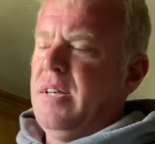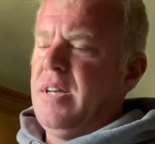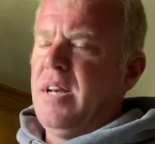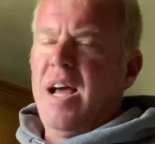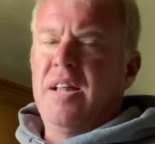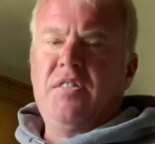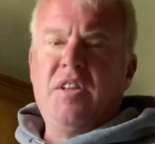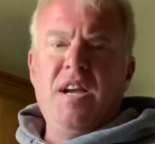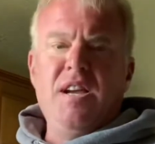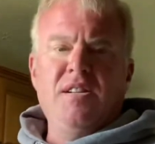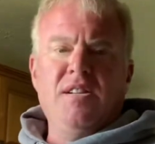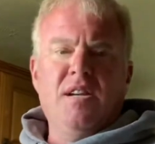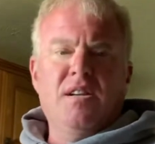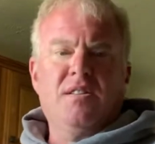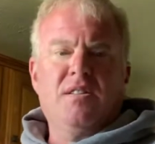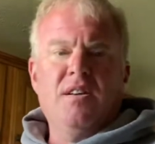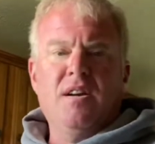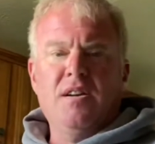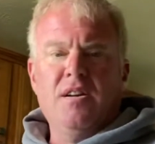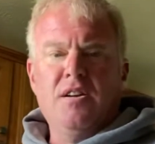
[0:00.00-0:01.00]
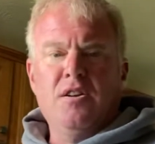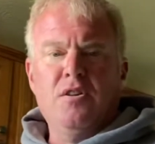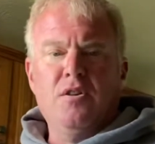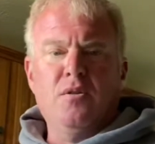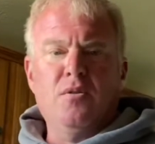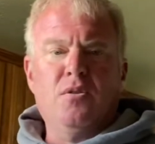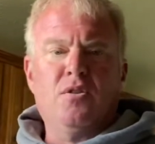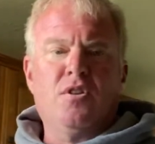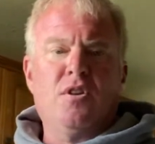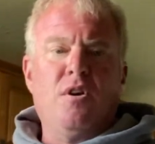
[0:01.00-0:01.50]
easiest thing to
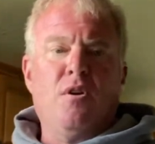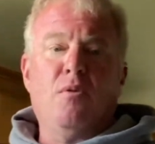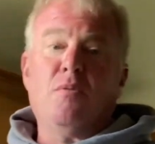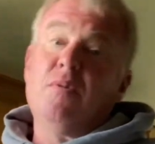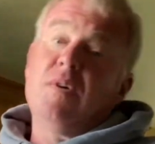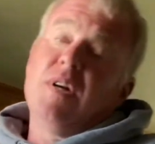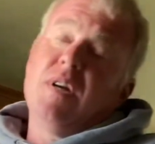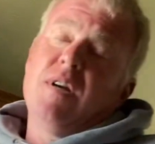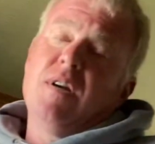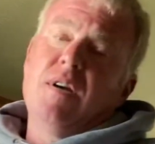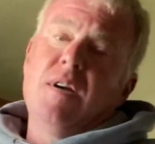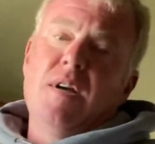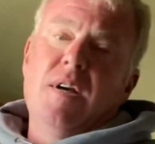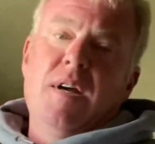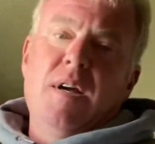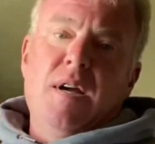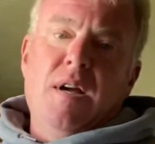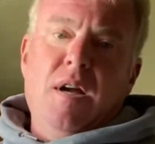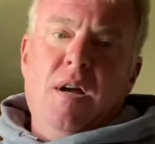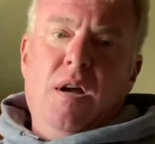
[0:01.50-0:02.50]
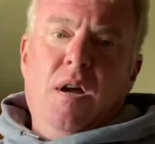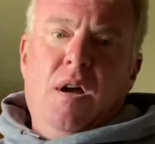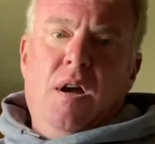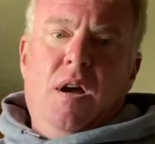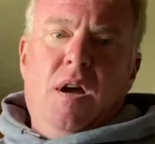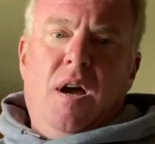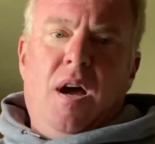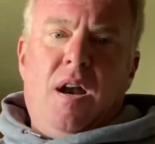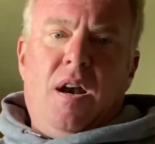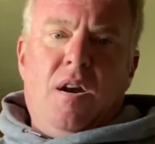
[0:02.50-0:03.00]
do. So
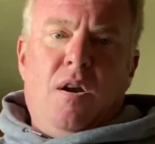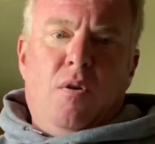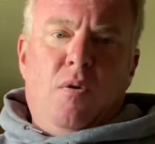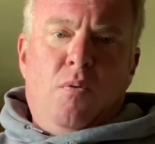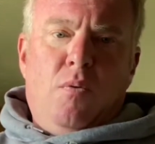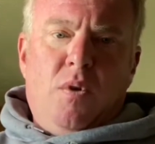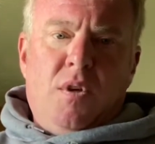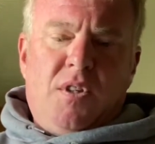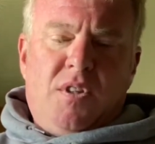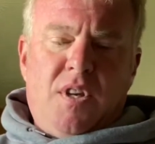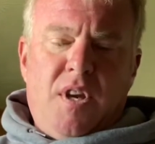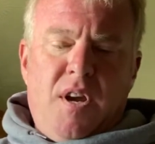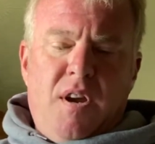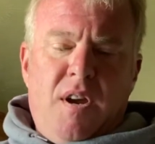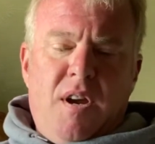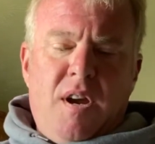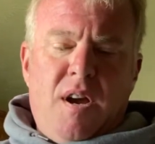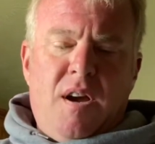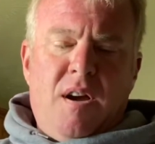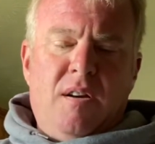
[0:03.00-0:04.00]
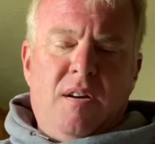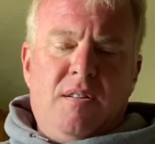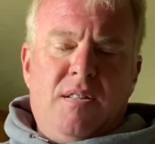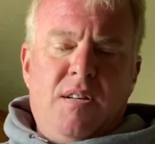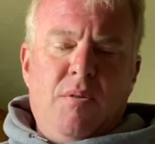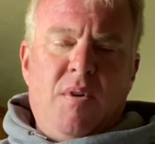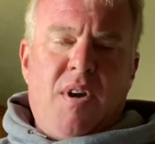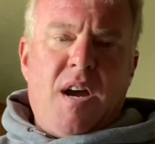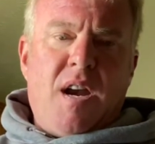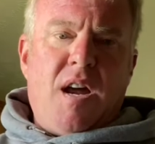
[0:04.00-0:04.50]
I don't know. We'll see
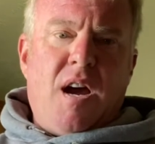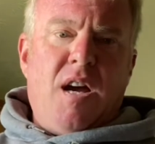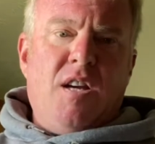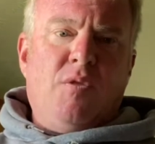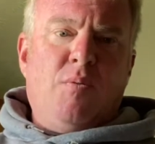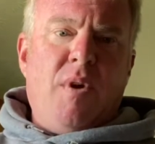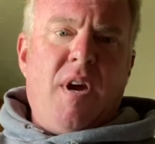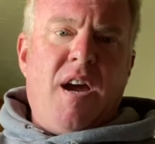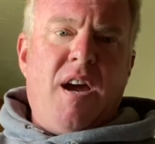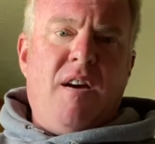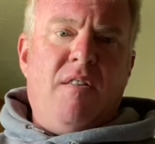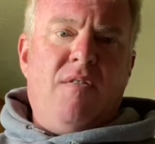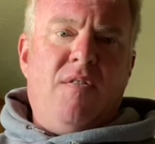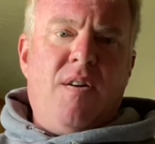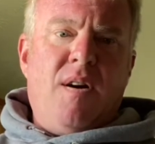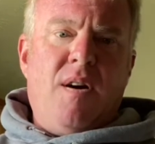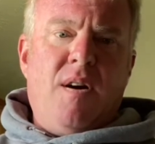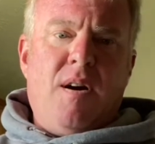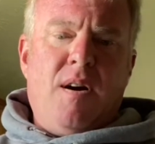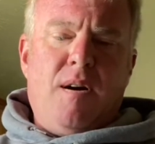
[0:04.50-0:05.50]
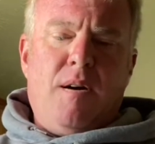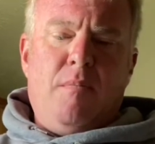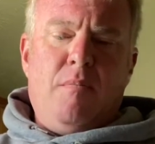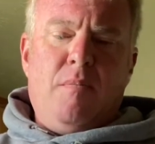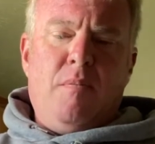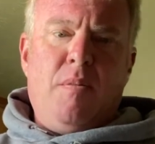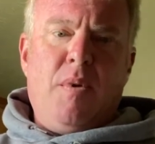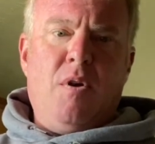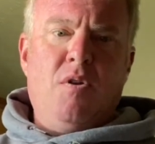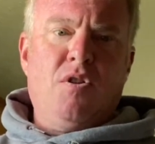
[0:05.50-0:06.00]
what kind of ice we have.
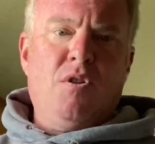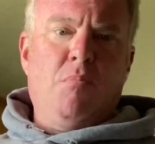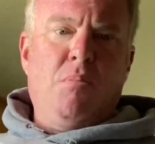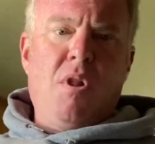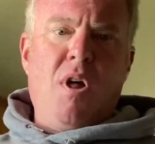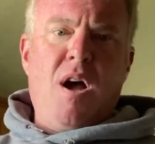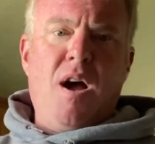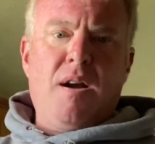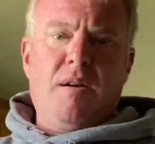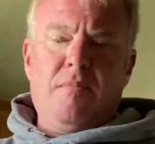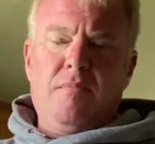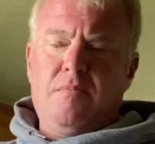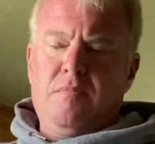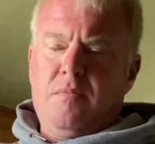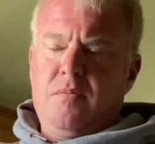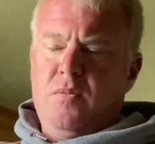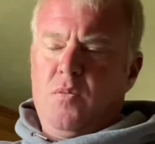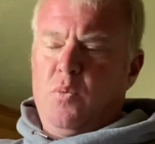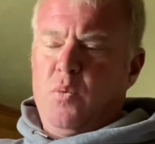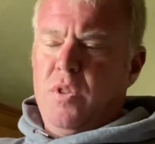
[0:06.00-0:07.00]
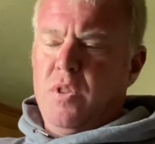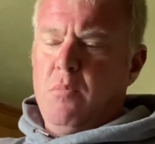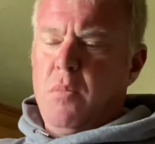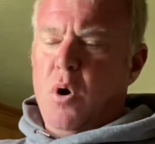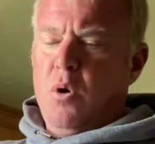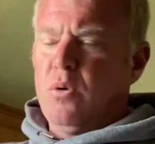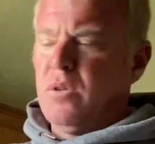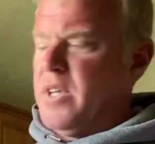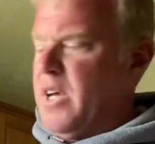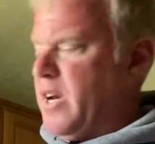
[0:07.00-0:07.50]
Here's the block with the
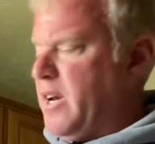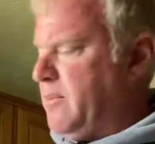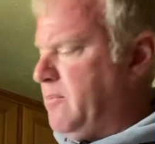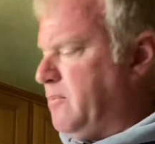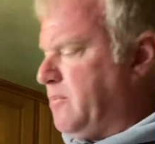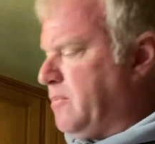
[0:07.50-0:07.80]
mold in it.